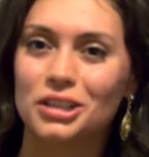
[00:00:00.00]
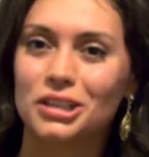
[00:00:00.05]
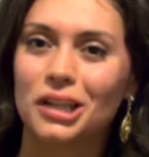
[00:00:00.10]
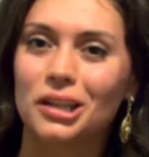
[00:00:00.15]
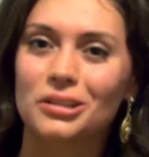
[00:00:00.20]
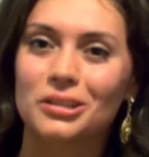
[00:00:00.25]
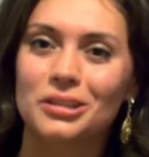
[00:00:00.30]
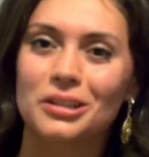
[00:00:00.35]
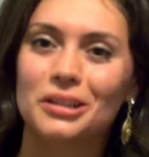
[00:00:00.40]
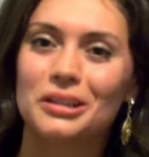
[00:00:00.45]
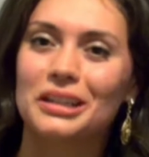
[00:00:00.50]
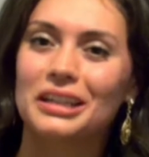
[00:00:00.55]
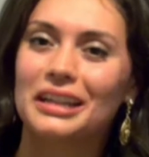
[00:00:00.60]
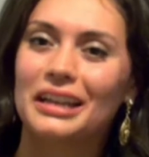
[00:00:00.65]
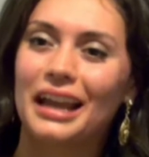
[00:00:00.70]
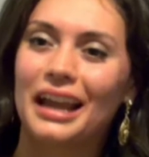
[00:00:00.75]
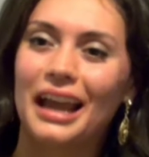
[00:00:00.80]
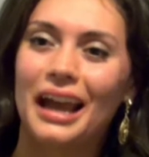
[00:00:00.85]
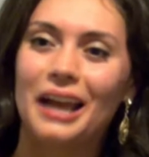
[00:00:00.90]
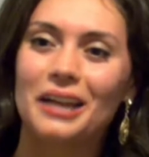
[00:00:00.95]
sheltered
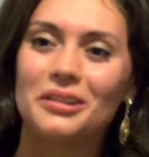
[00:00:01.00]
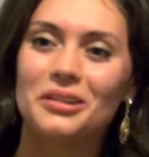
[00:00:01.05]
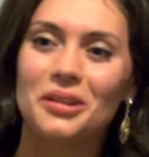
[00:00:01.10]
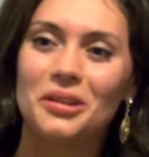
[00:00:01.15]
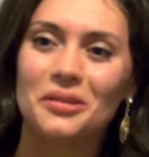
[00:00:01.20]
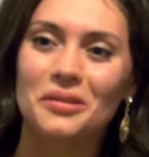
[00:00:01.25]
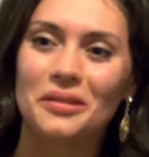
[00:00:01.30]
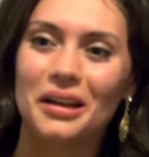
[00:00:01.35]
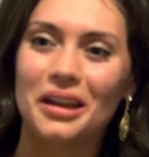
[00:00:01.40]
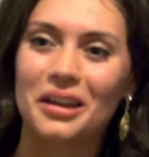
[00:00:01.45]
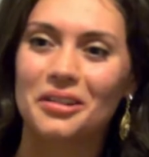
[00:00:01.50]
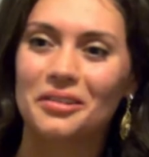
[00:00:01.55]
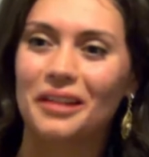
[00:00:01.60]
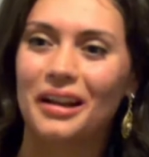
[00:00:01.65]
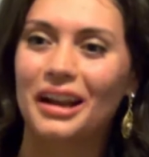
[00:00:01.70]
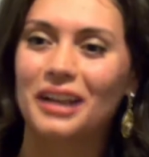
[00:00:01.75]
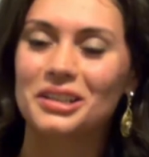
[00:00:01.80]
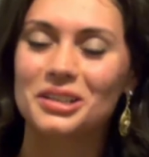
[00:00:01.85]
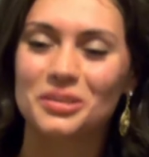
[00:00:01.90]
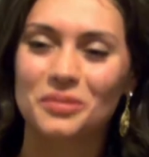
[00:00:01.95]
and I had no
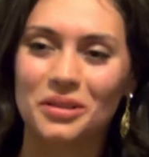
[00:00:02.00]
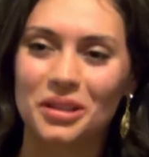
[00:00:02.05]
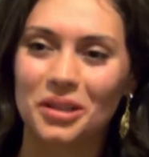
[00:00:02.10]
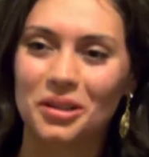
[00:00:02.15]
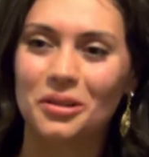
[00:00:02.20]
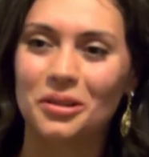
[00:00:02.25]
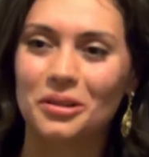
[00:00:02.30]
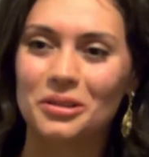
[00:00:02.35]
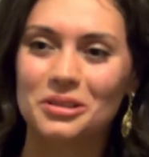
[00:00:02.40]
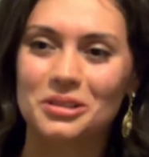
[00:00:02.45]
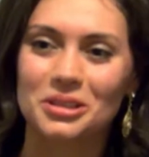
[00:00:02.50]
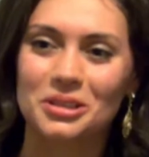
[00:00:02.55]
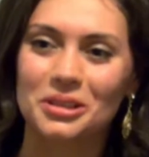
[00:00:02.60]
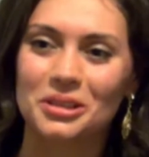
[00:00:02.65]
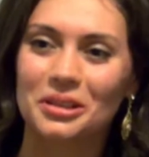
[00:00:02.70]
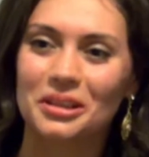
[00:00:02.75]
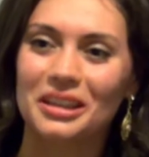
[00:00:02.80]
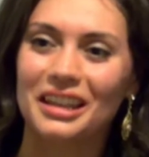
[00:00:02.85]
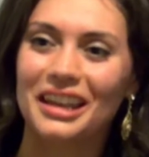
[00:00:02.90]
interaction with the culture,